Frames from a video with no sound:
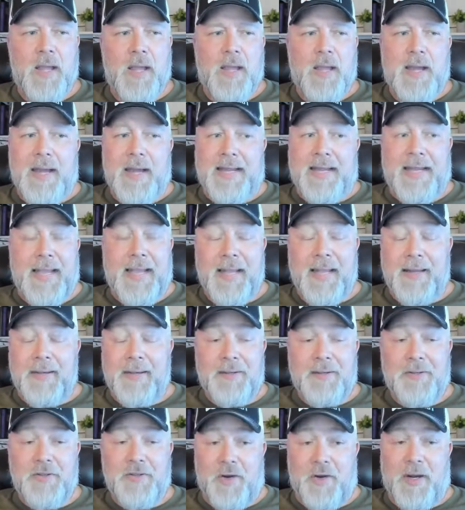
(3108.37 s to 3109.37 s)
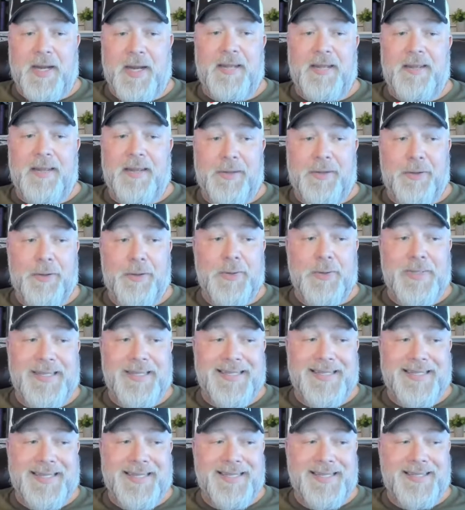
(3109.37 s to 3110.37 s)
Again, trying to use the
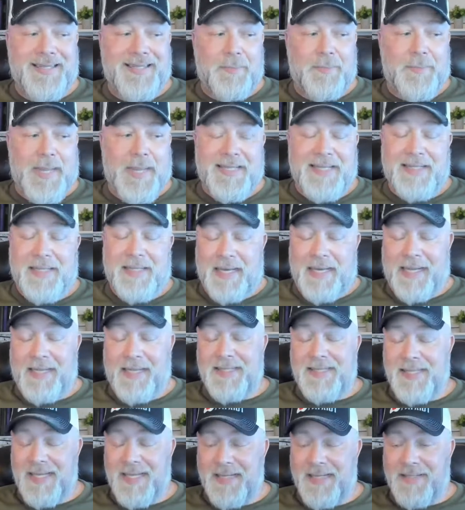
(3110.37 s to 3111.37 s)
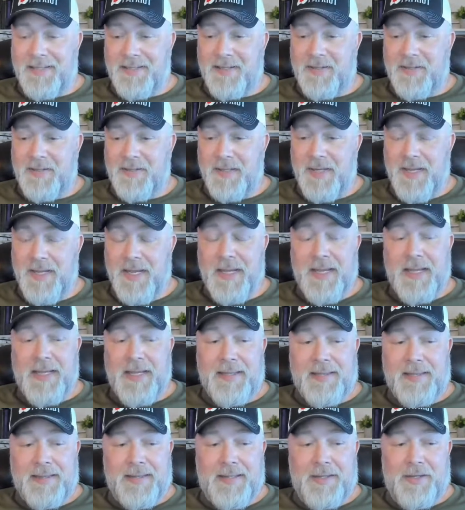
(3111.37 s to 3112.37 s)
system as it exists
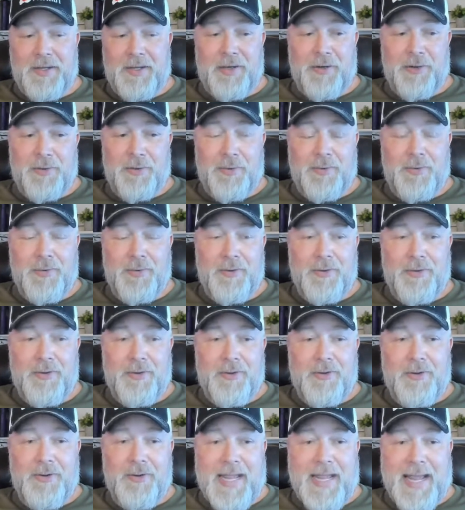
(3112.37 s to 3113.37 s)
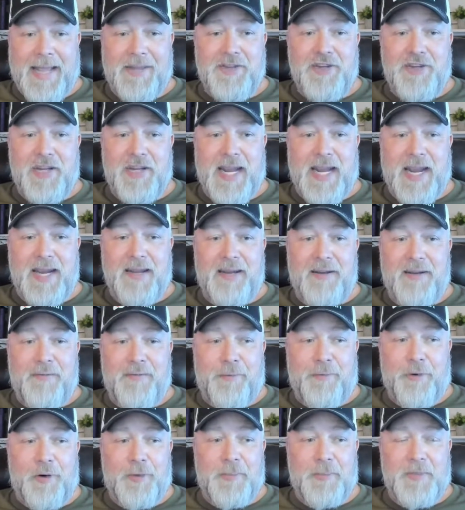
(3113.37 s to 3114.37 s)
to educate and
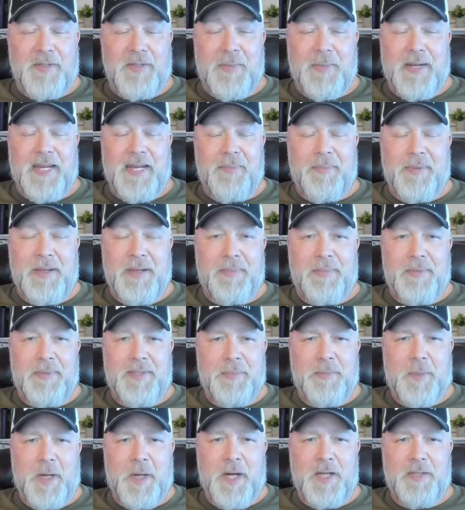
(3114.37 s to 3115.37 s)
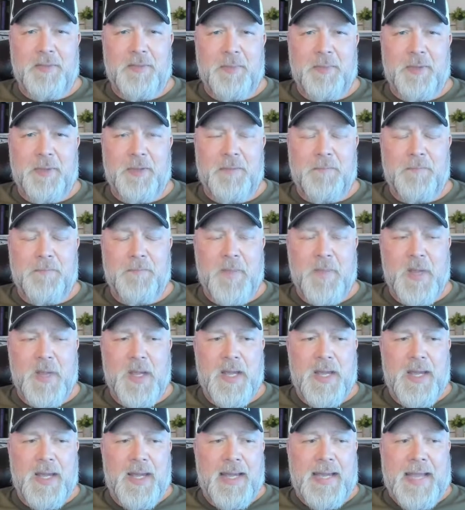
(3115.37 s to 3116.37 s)
inform as many people as possible.
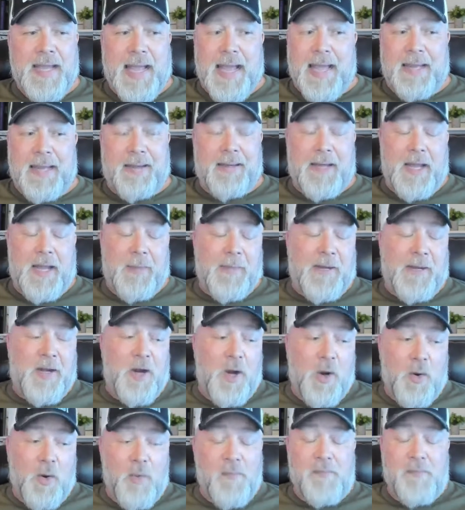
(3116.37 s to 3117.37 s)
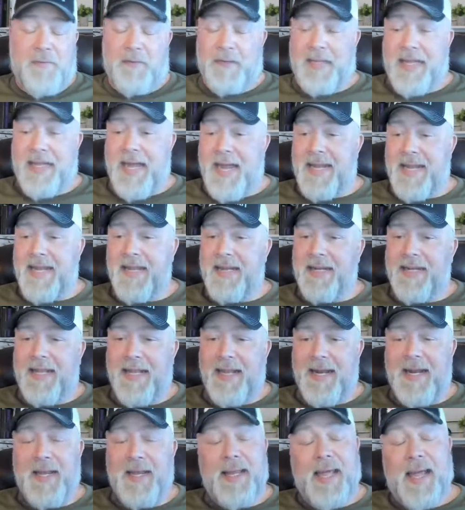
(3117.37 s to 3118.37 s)
And I mean, hopefully I can
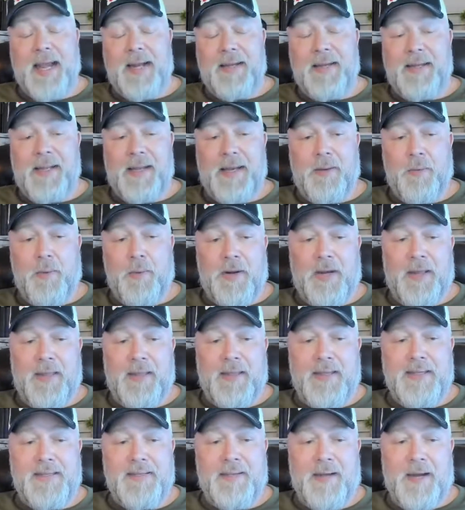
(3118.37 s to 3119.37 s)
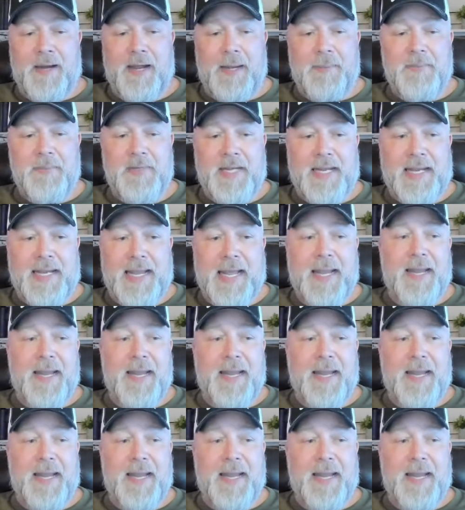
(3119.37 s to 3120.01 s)
get elected at one of these times and get